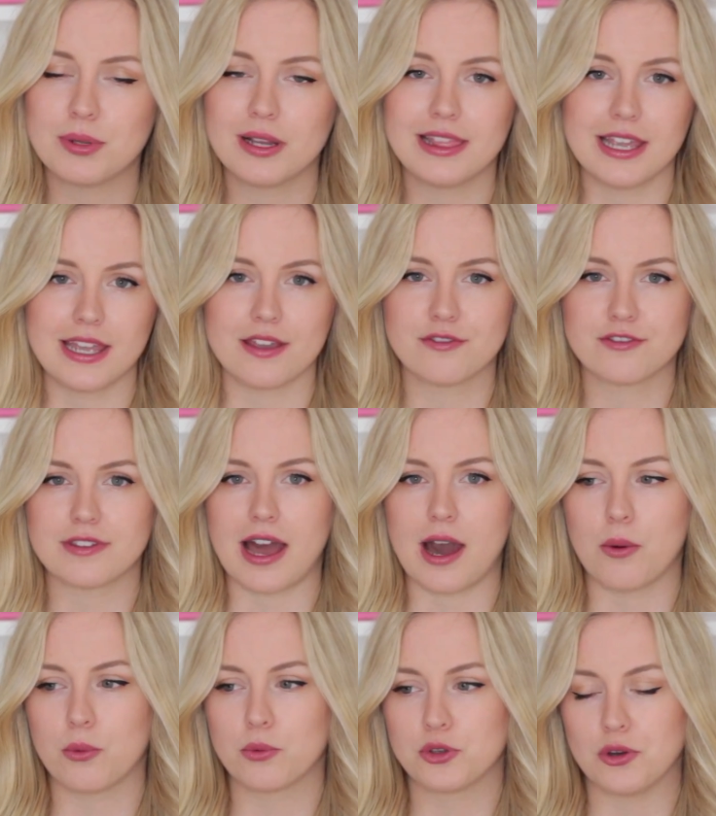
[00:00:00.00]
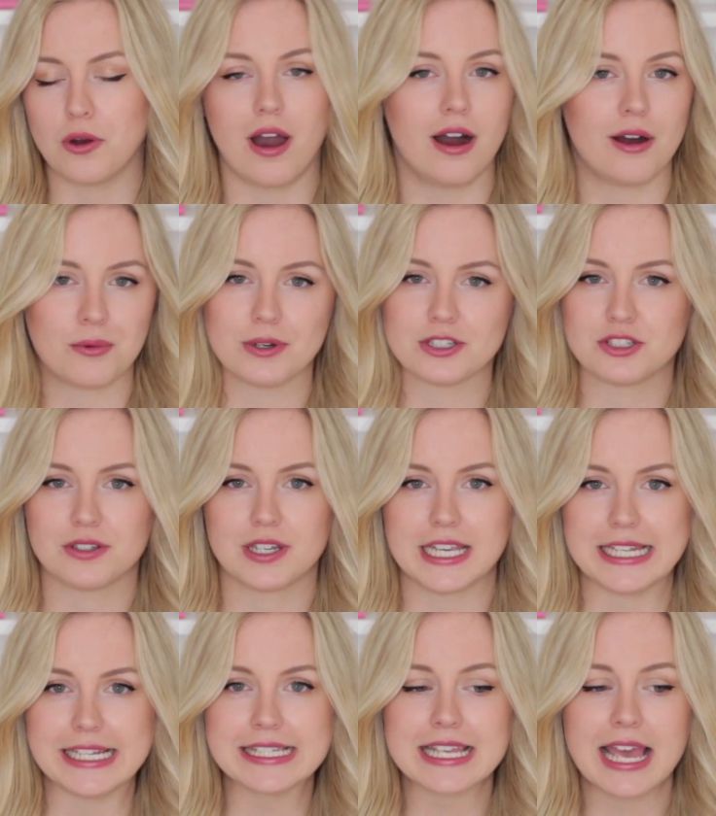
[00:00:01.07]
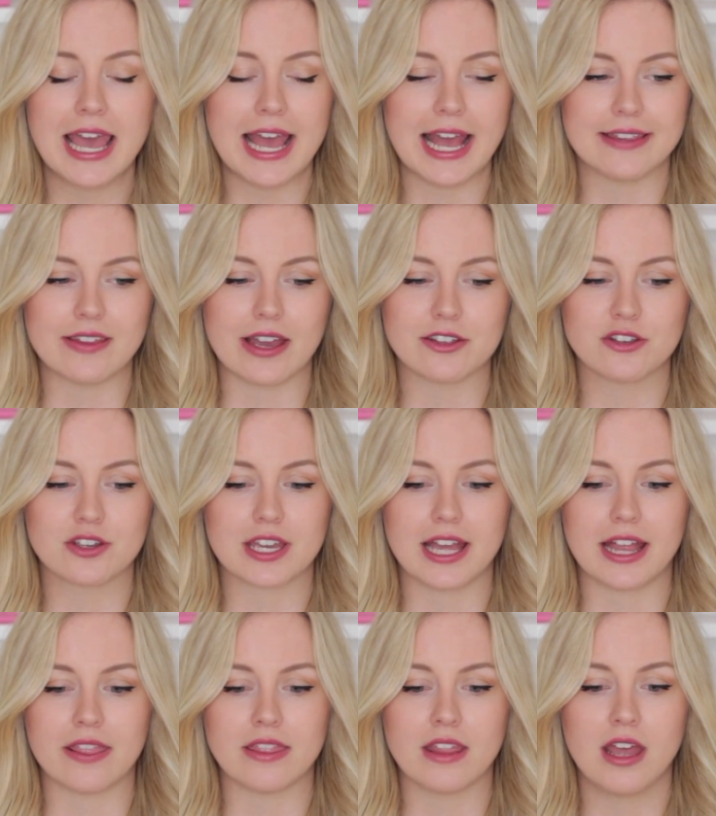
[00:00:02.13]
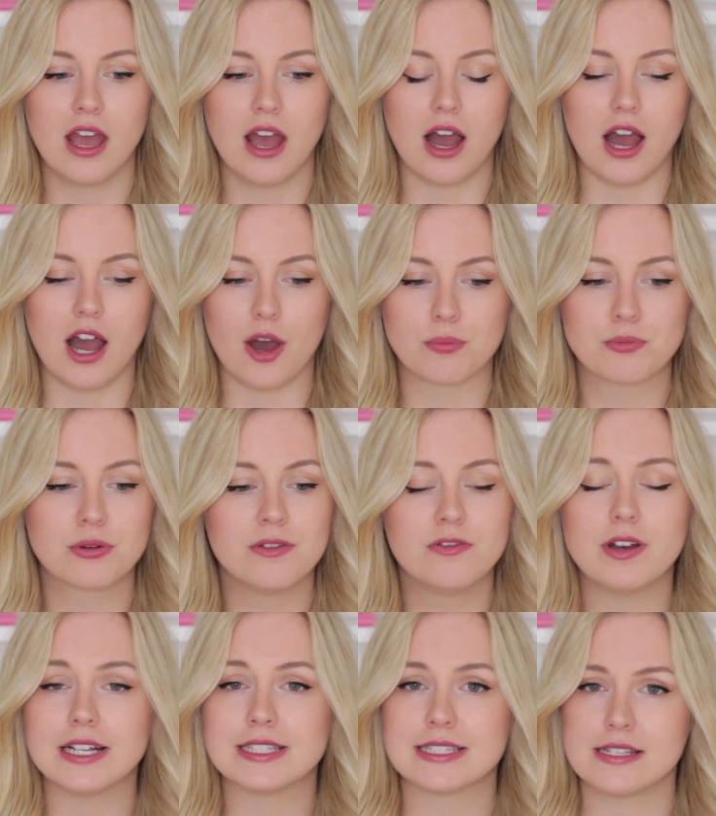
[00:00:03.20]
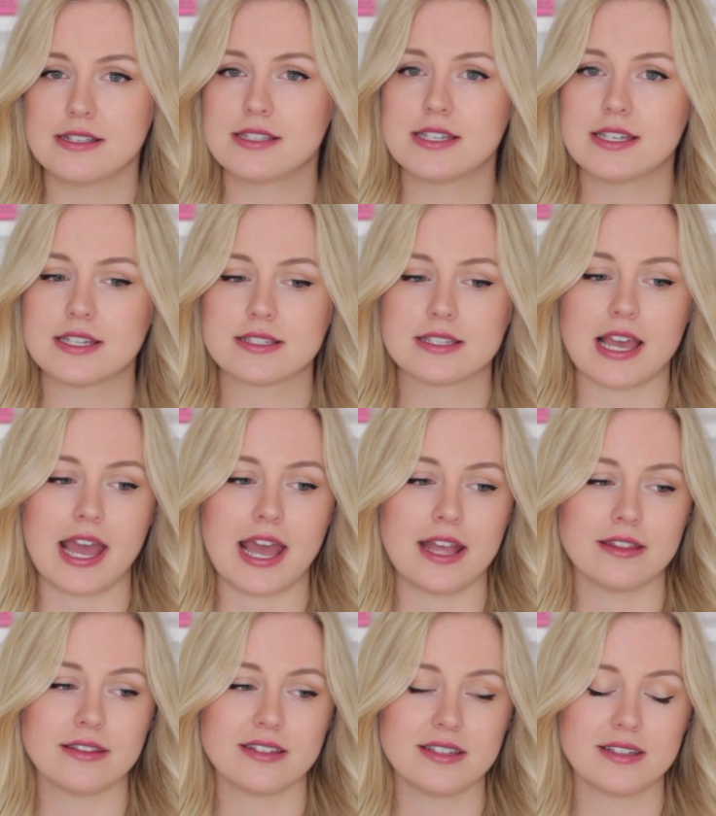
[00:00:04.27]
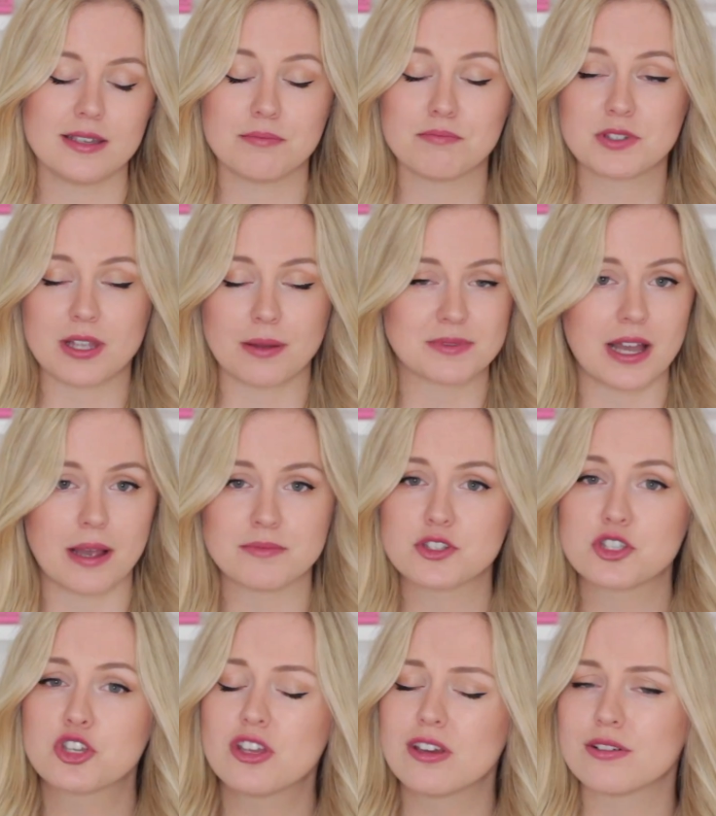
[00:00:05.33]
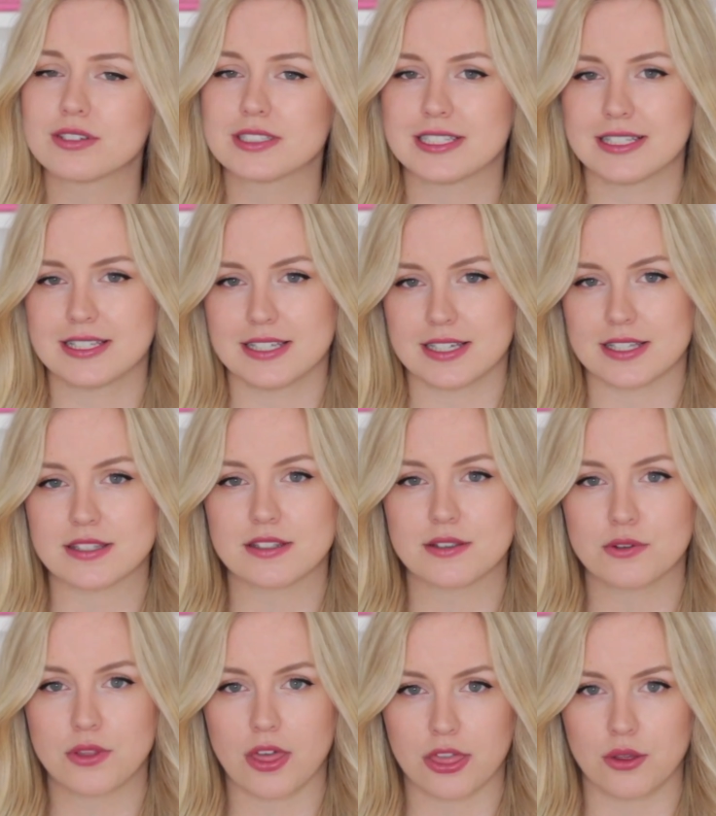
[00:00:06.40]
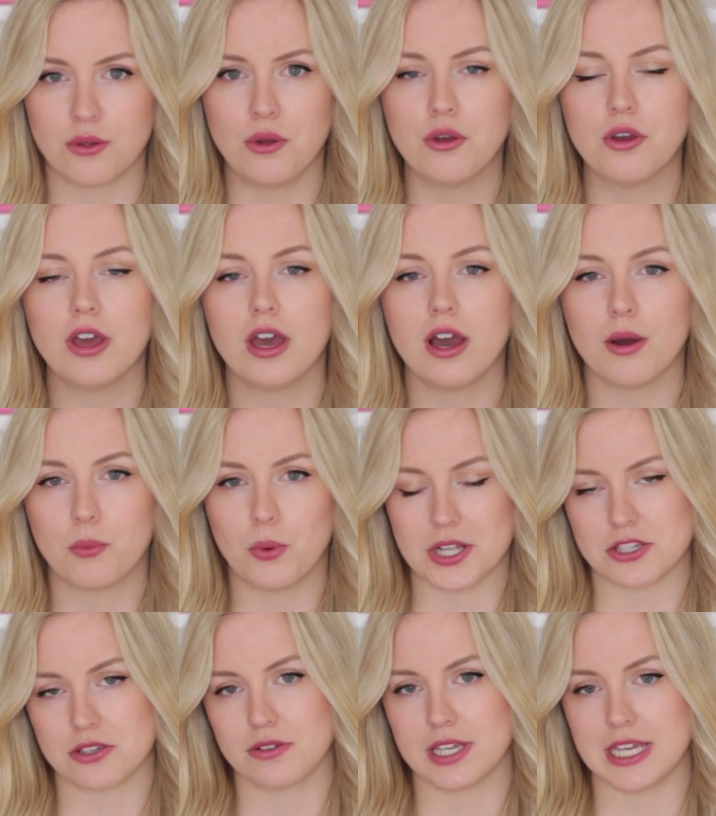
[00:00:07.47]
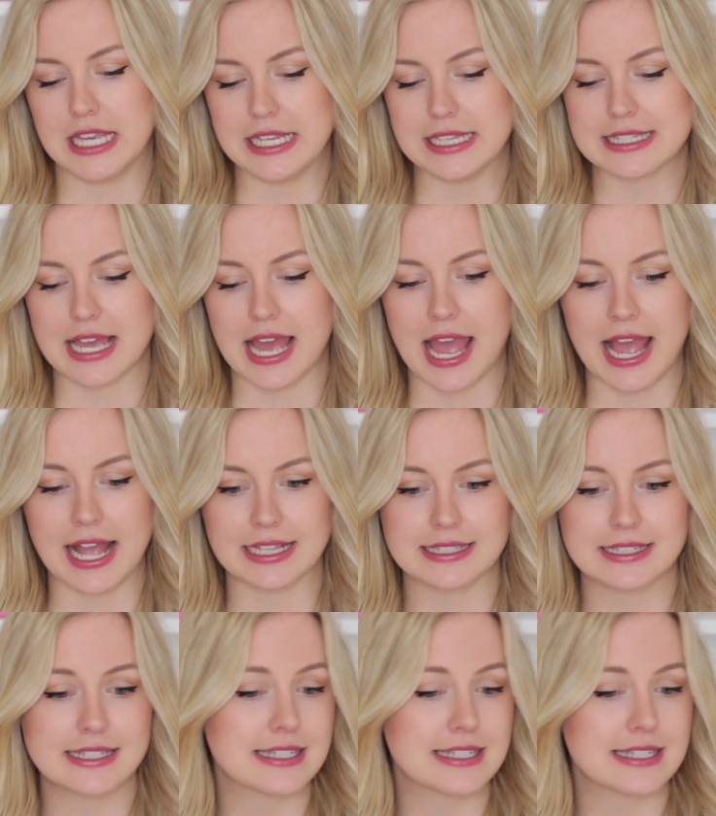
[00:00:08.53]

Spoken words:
believe that you are what you eat and that you can prevent disease and sometimes cure disease through what you eat. And